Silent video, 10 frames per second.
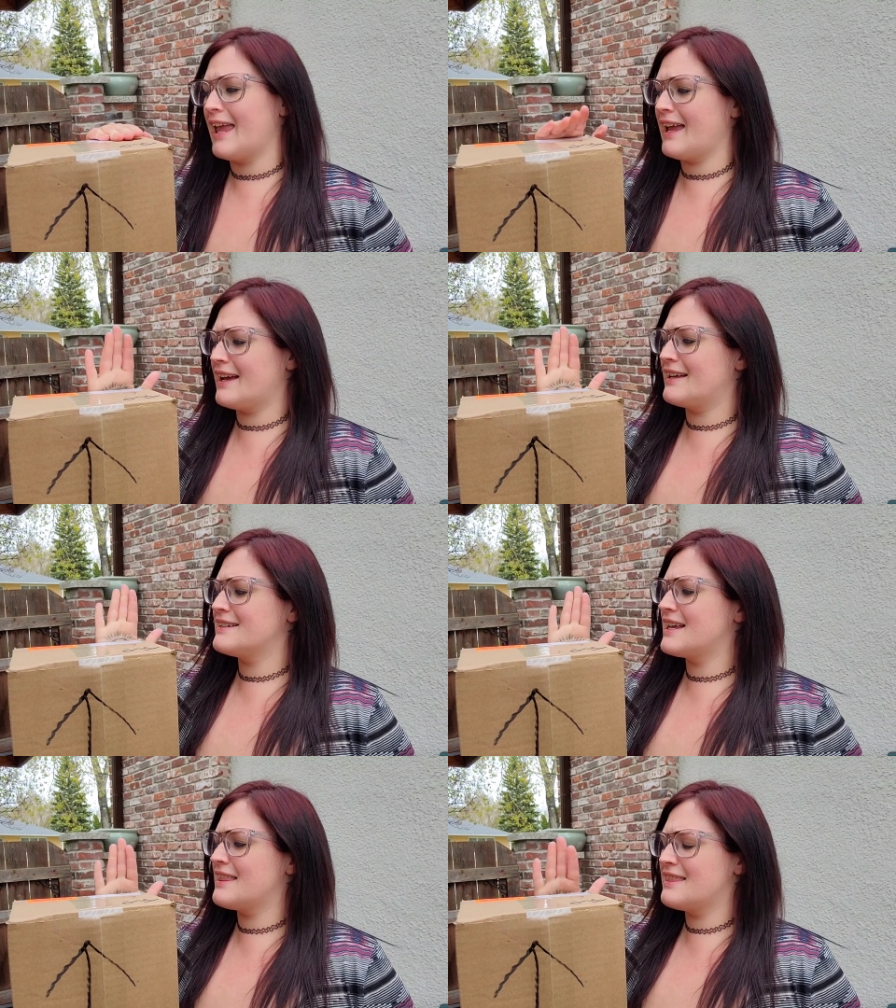
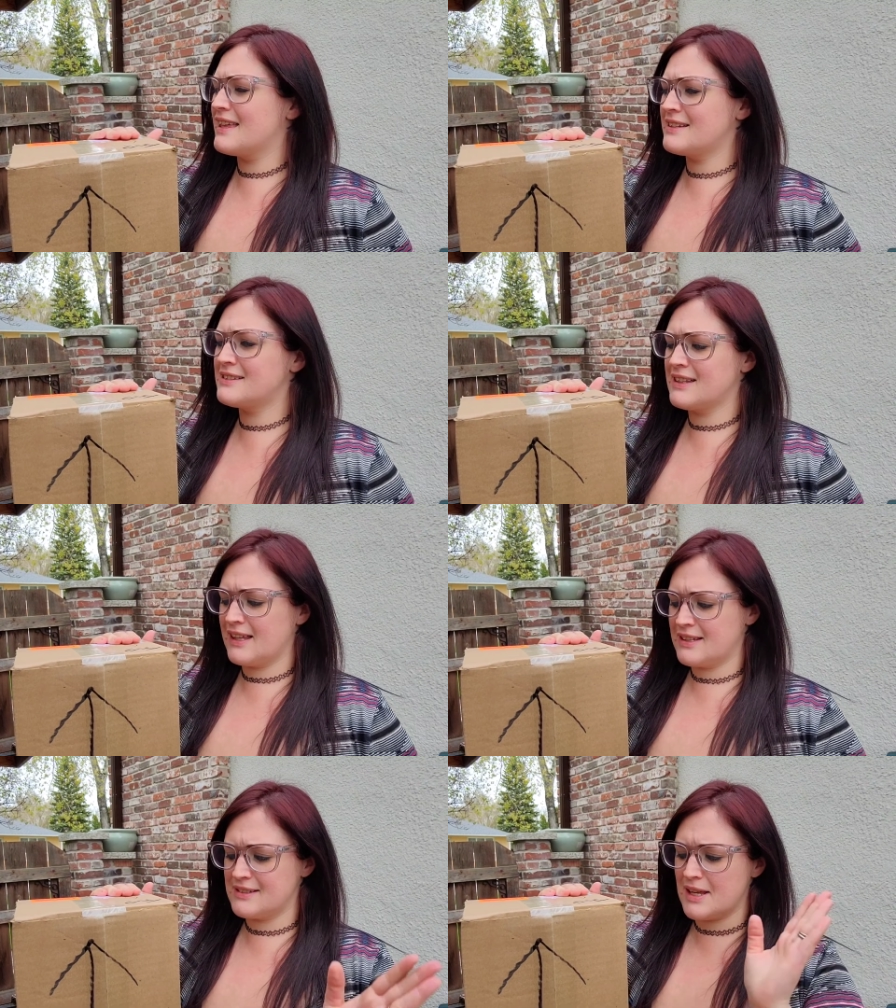And this
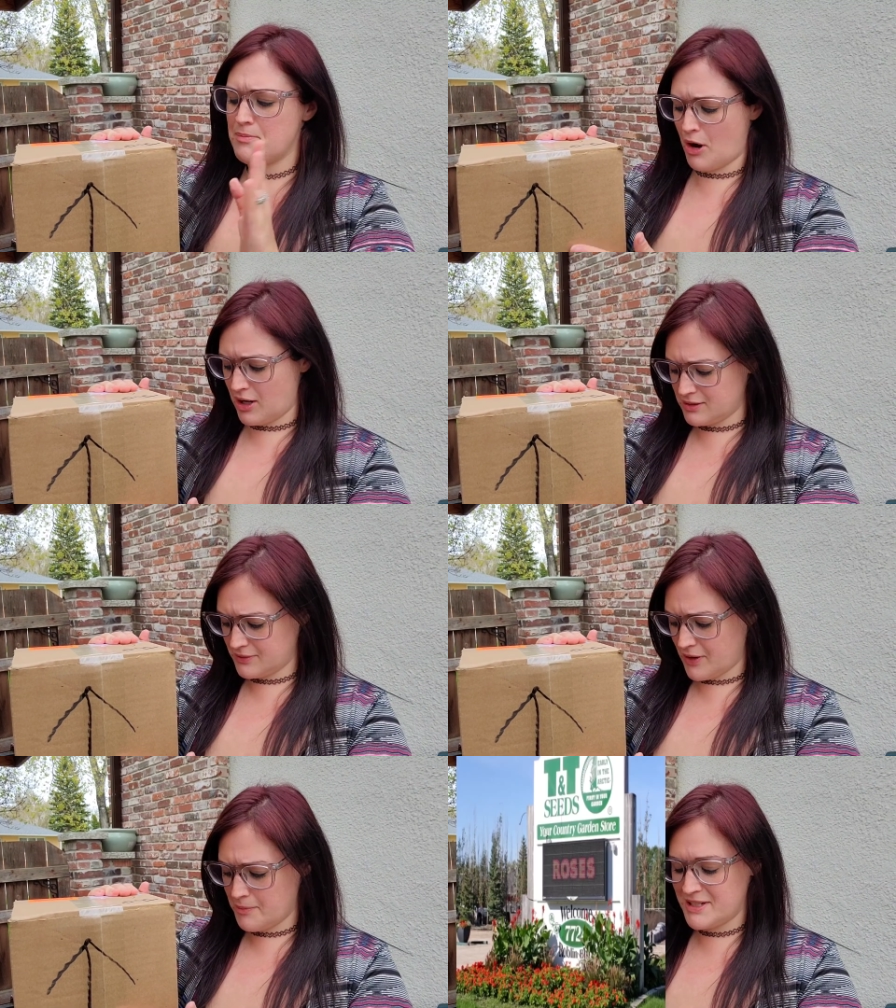is a box
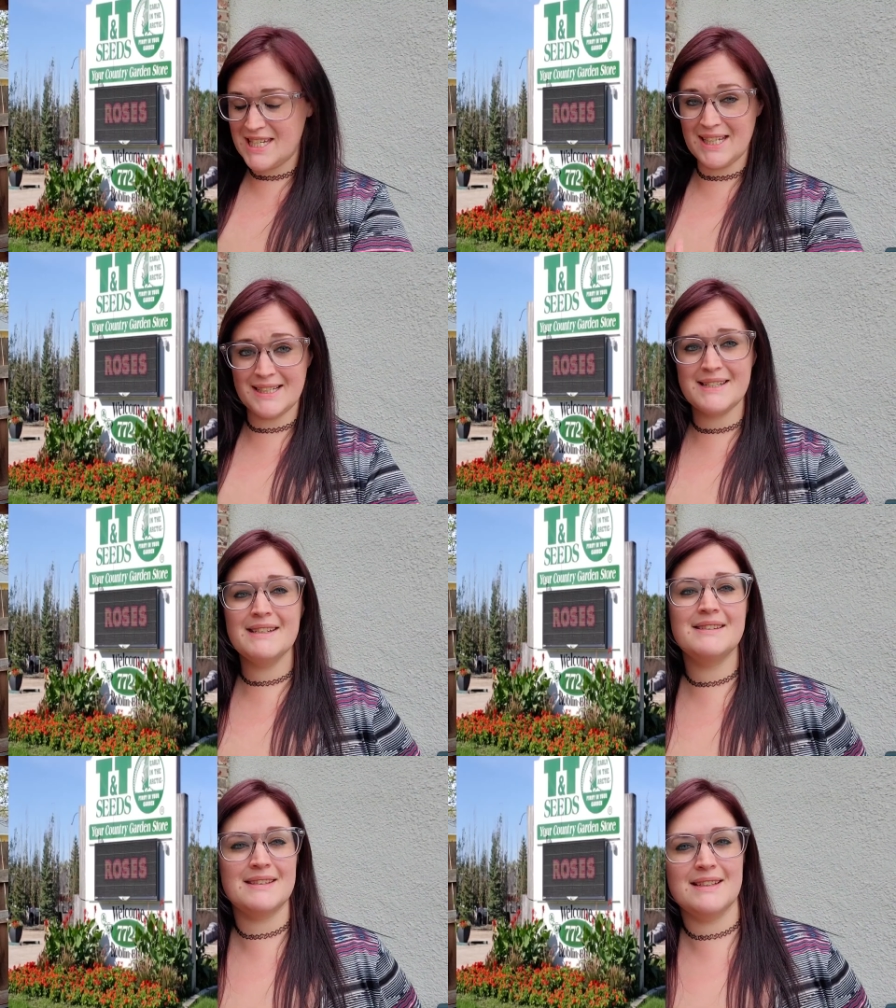from T N
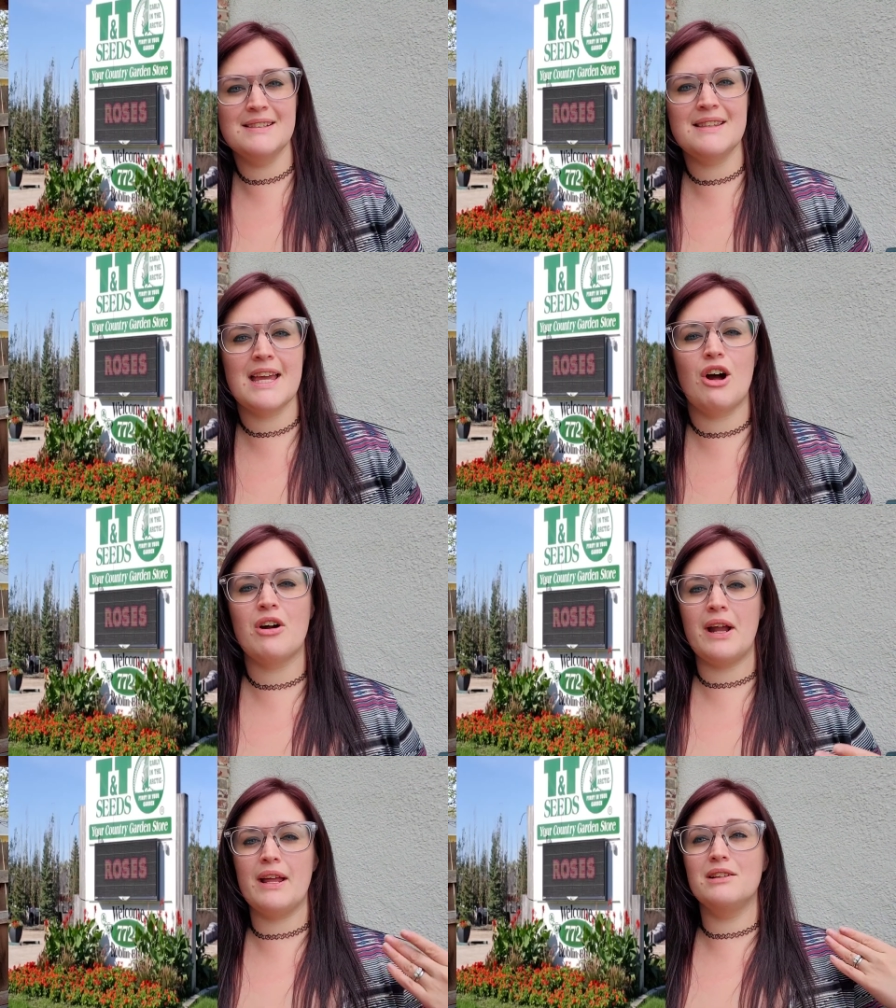T Seeds. They
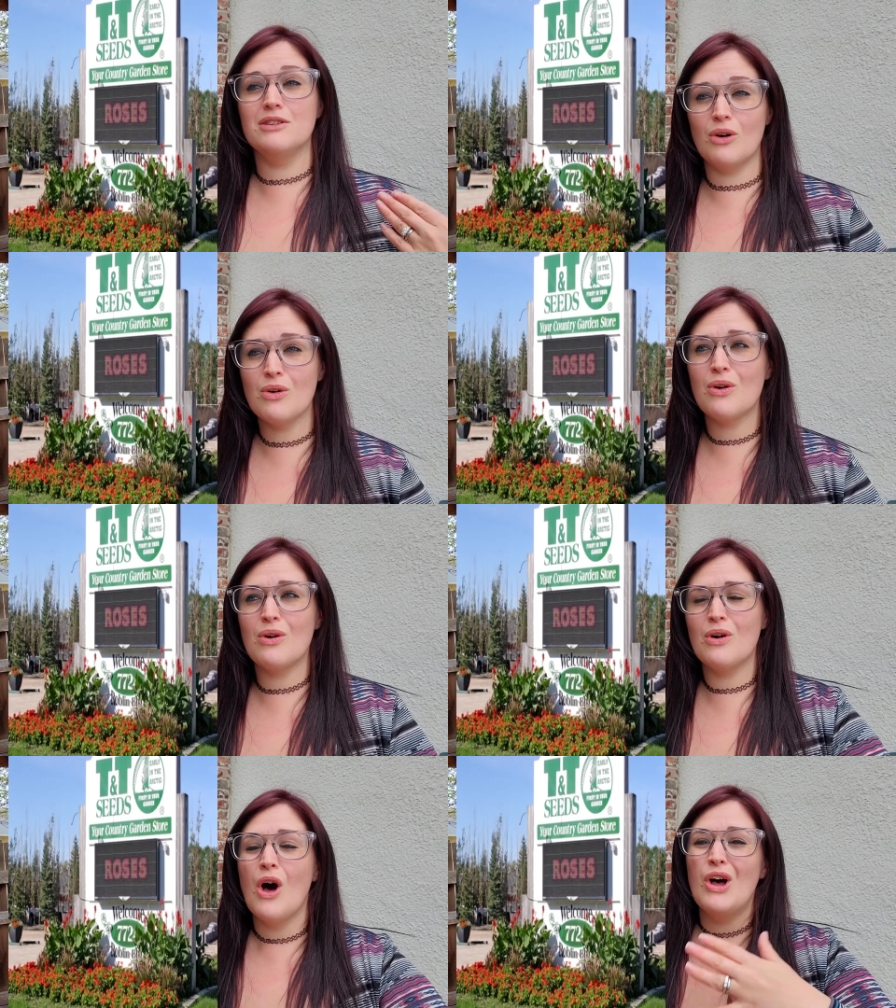are a
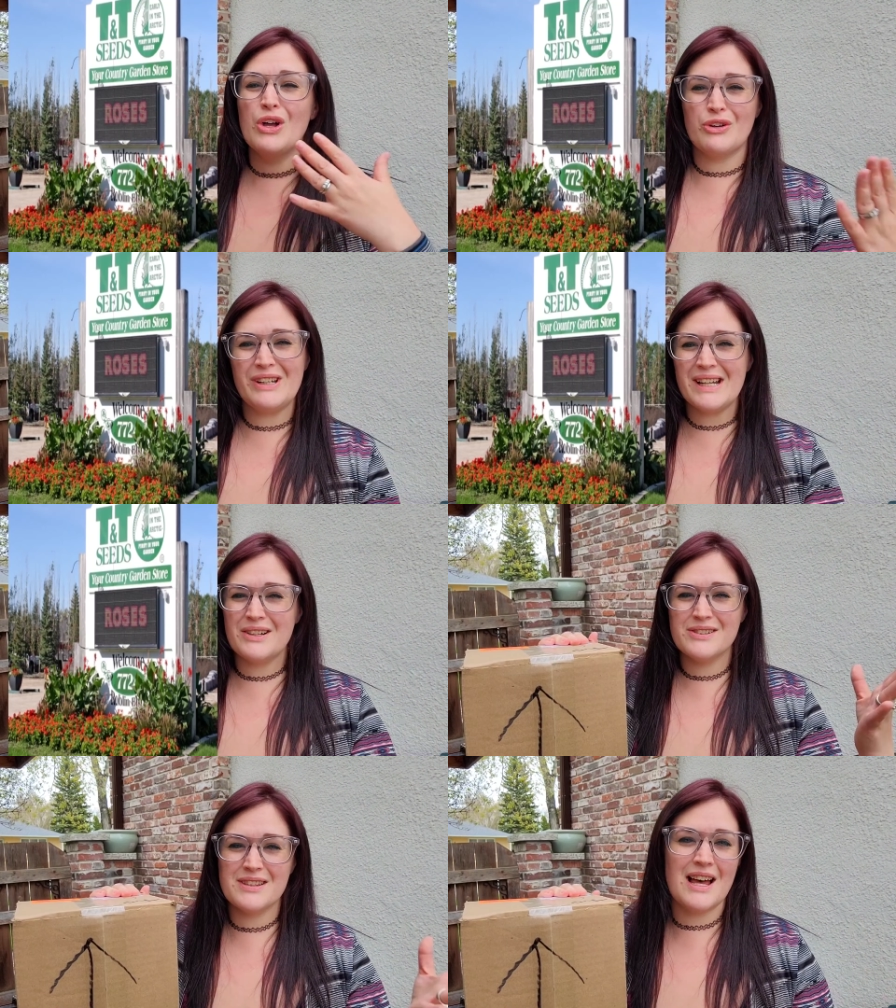local
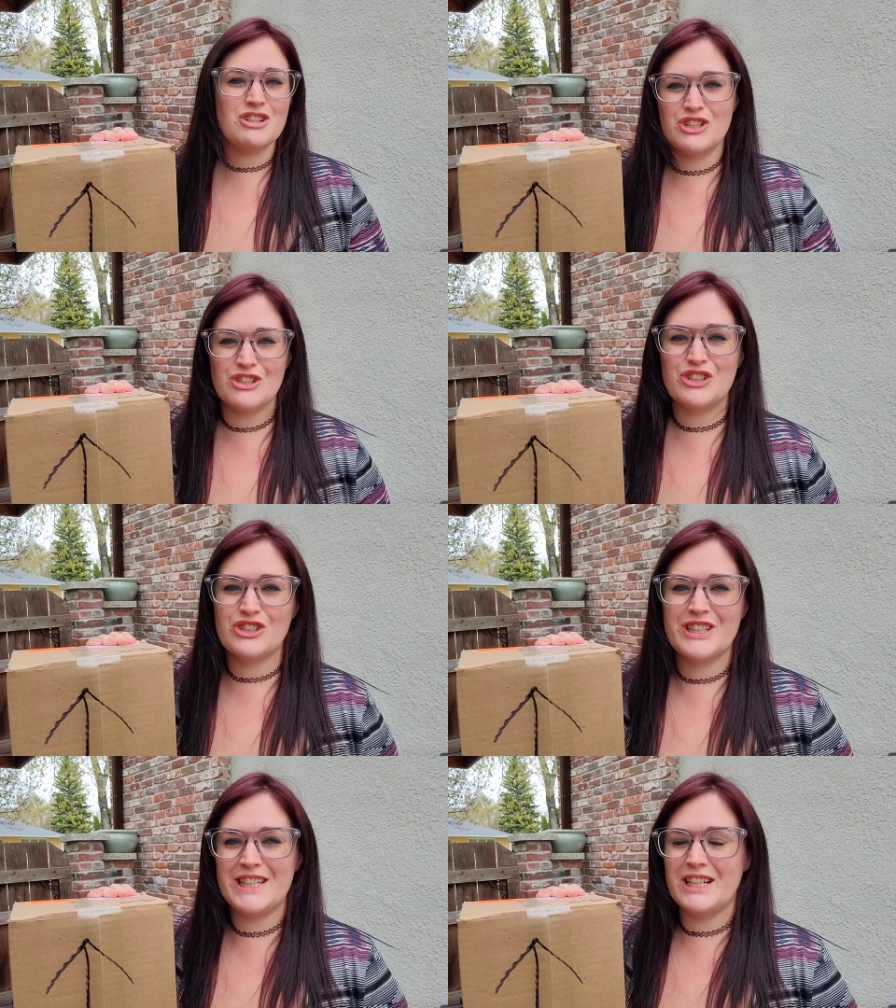greenhouse slash
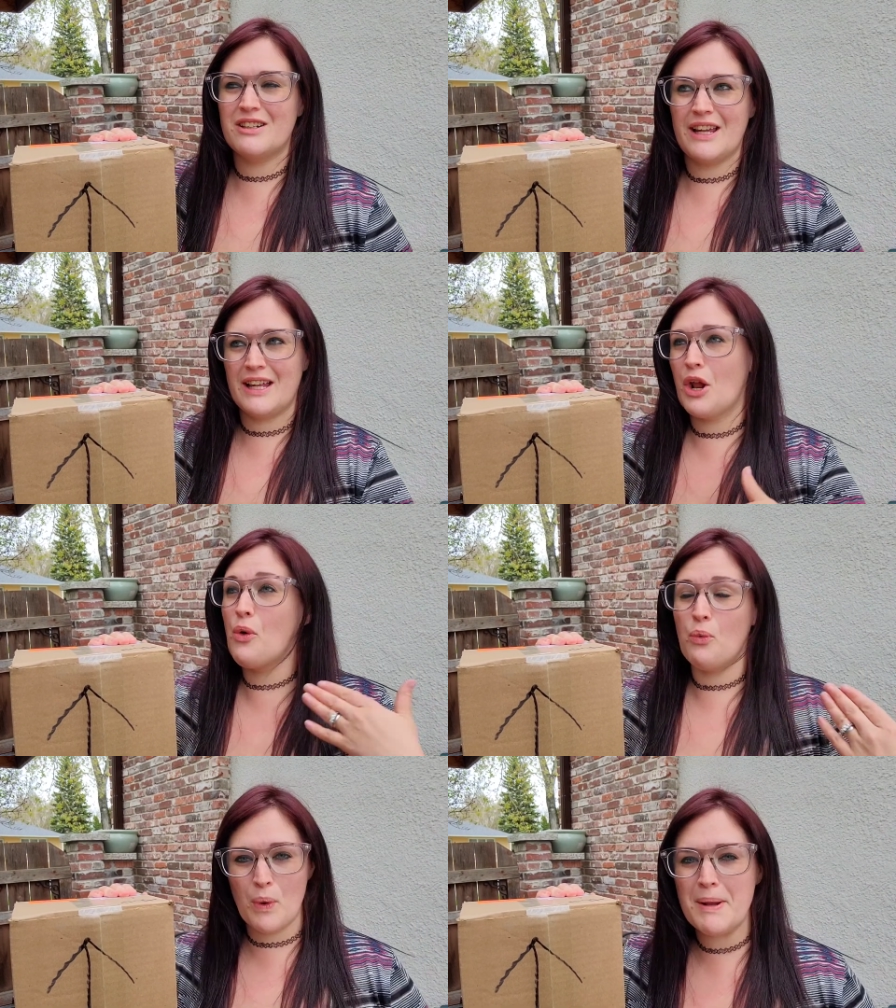nursery here in
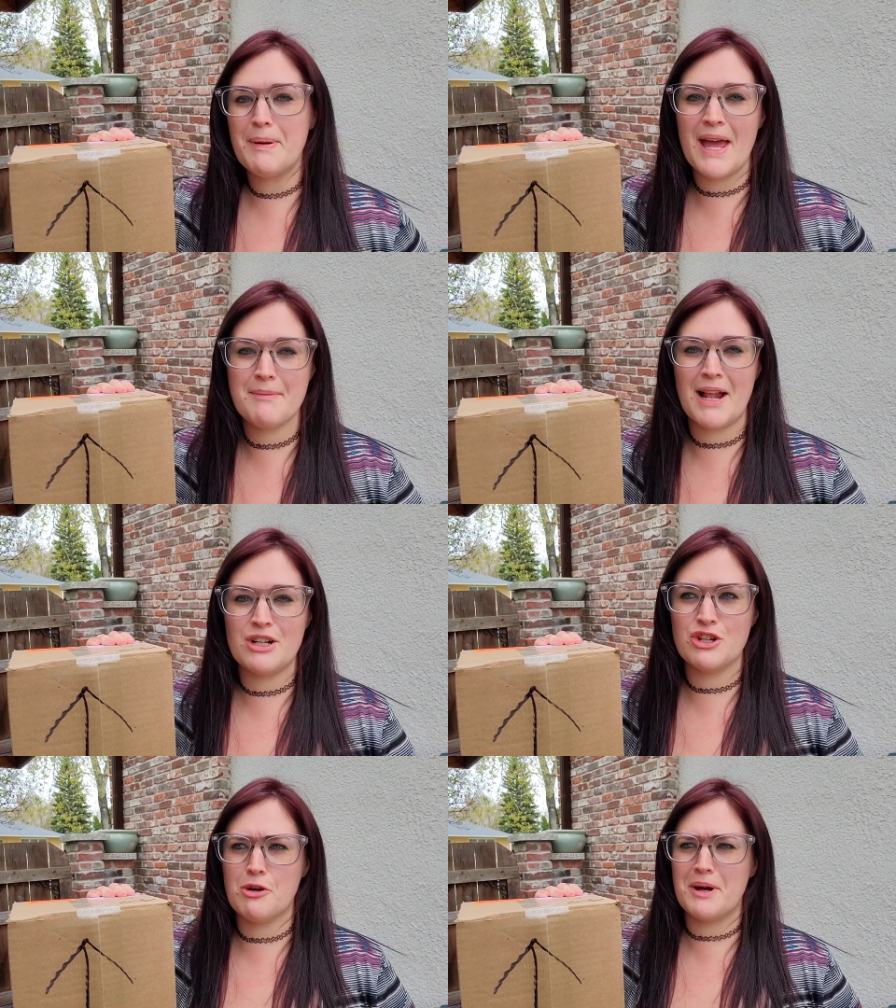Winnipeg,
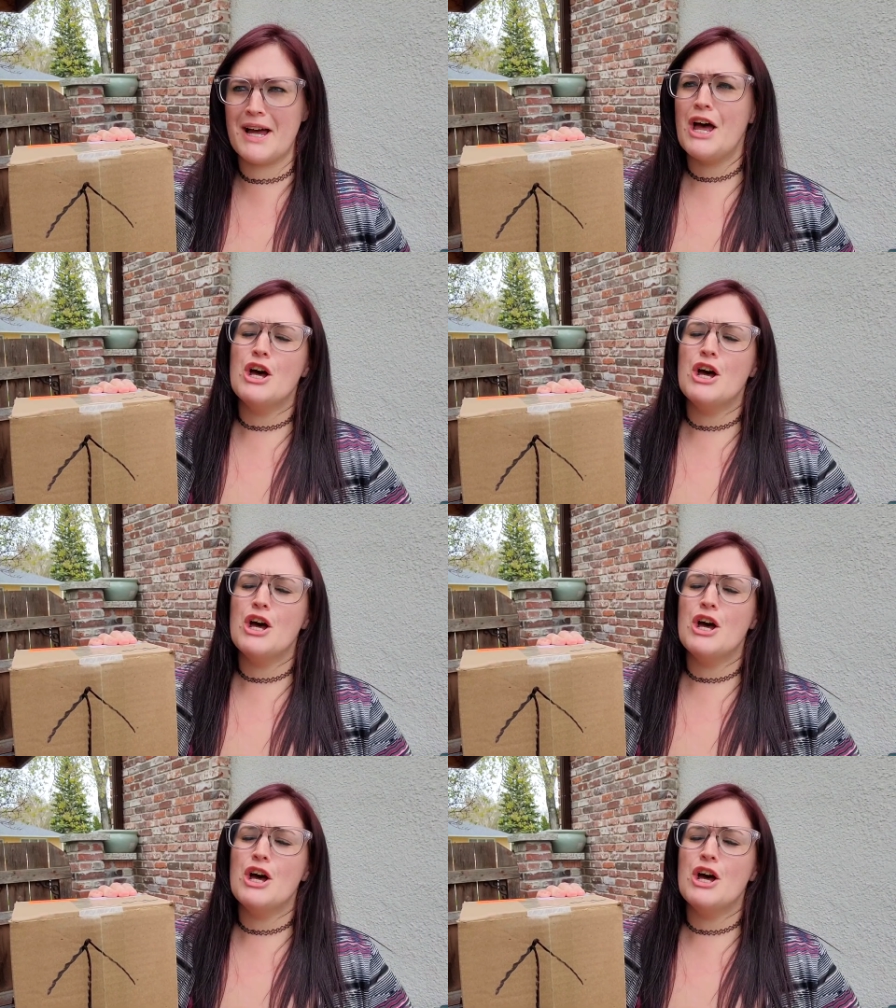Manitoba,